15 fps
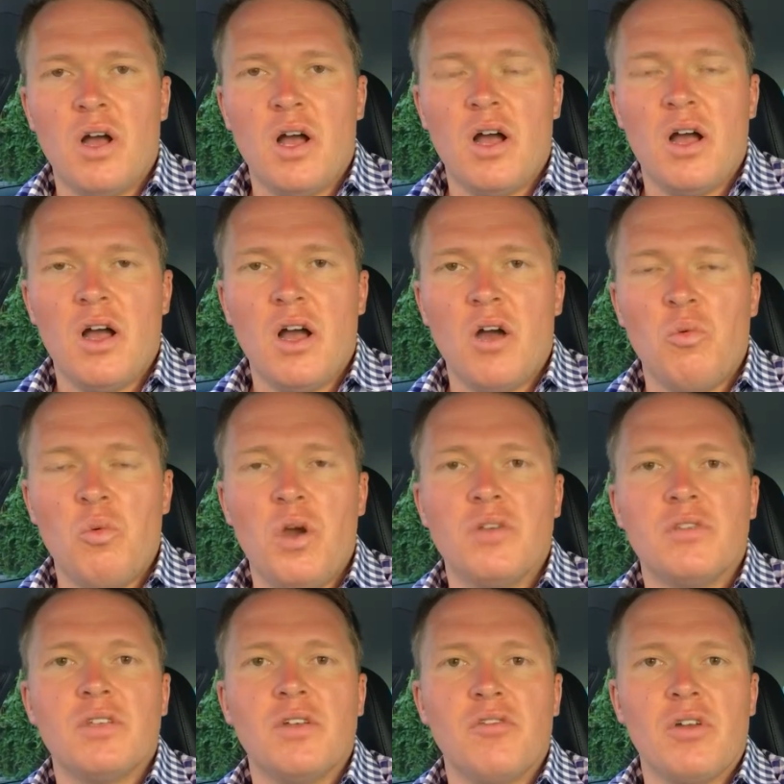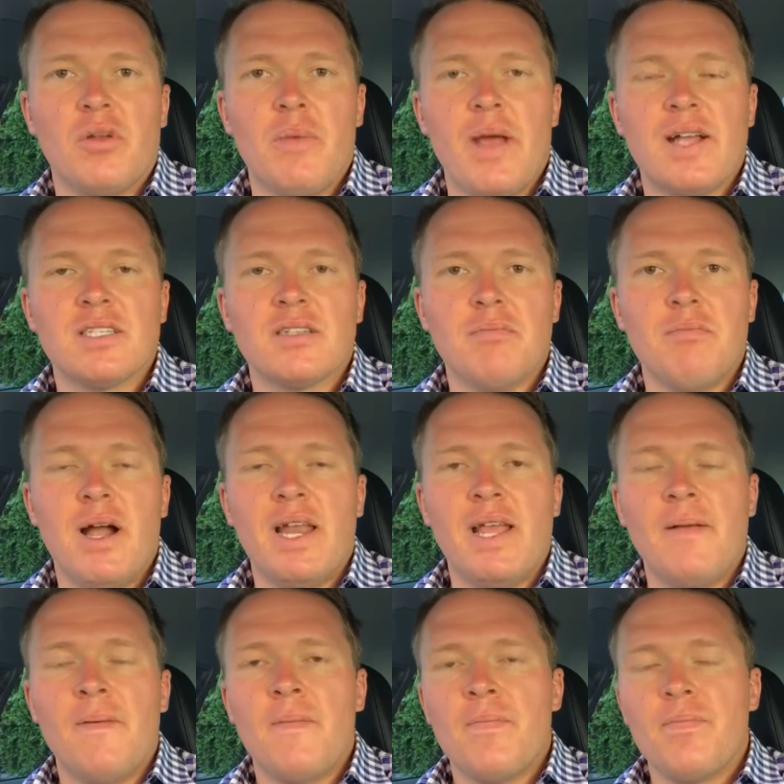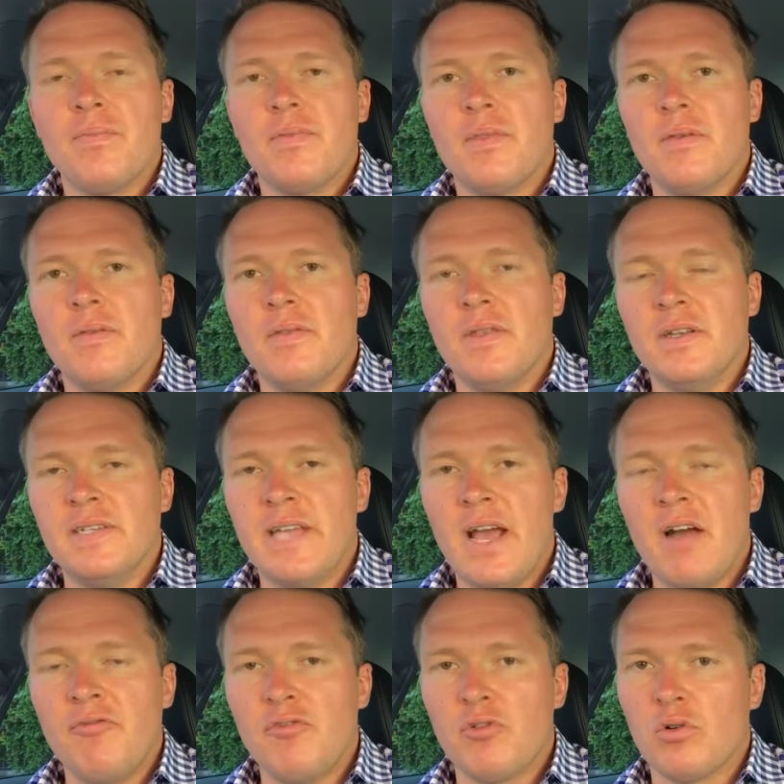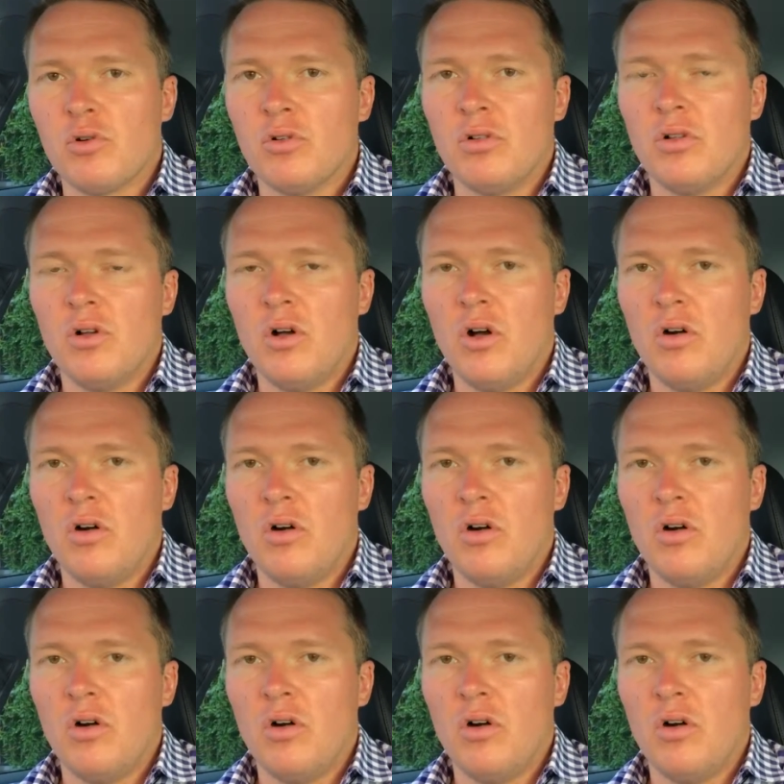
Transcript: are worth different amounts of money, the downfall